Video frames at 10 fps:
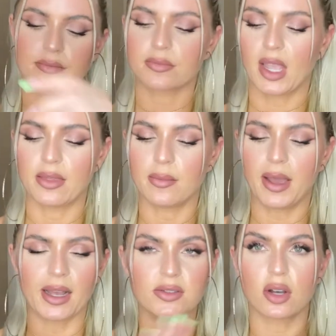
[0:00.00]
And the
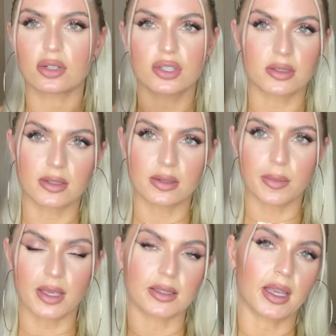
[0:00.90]
mattes are just as
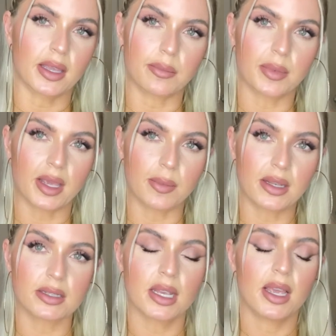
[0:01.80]
amazing in
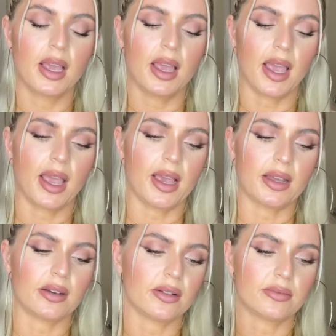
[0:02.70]
pigment
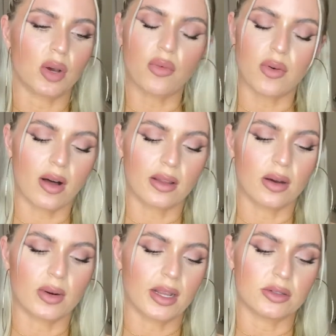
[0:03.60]
and no fallout
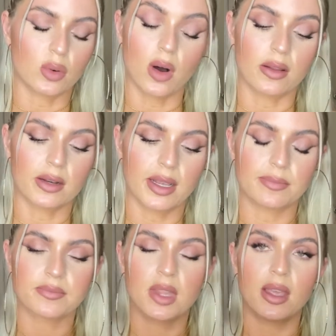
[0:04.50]
and quality.
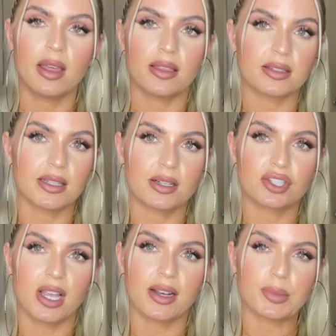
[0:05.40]
This next
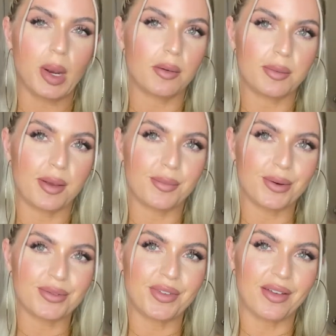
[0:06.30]
shade is probably my
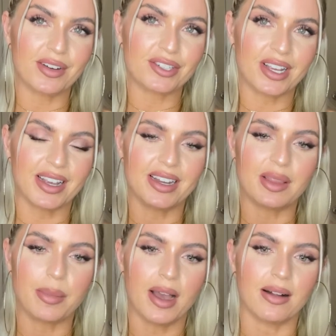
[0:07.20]
most favorite shade in the
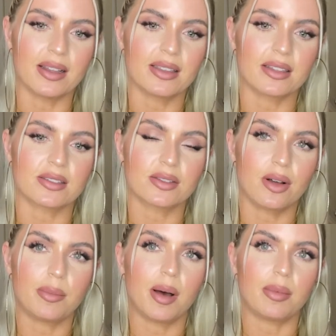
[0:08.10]
palette. This is called
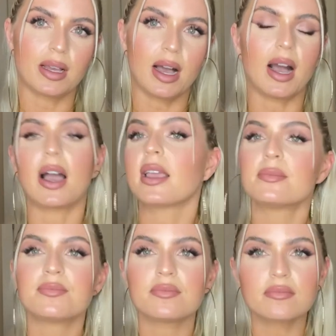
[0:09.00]
Public Eye,
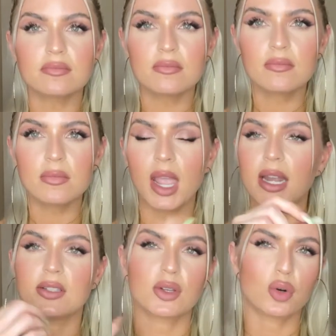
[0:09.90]
and
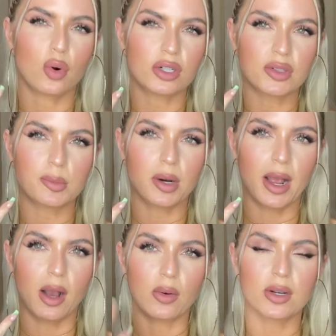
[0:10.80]
it's a gorgeous
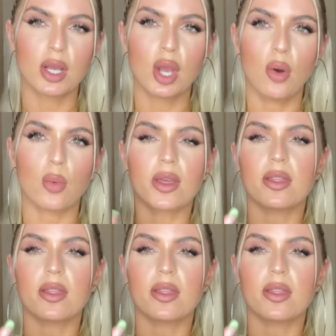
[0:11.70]
brown with a